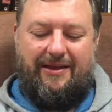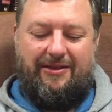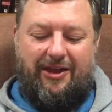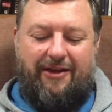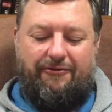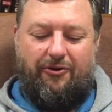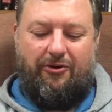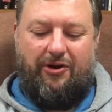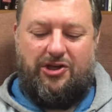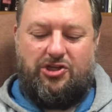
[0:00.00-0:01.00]

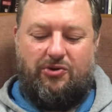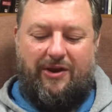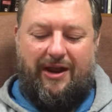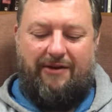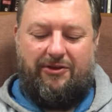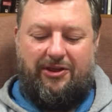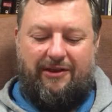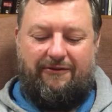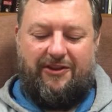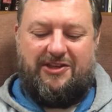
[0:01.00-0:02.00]
Therefore I endure
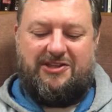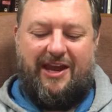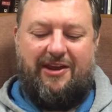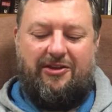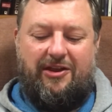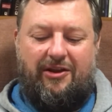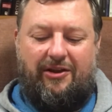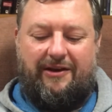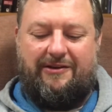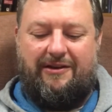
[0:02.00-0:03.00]
everything for the sake of the
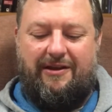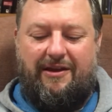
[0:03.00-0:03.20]
elect,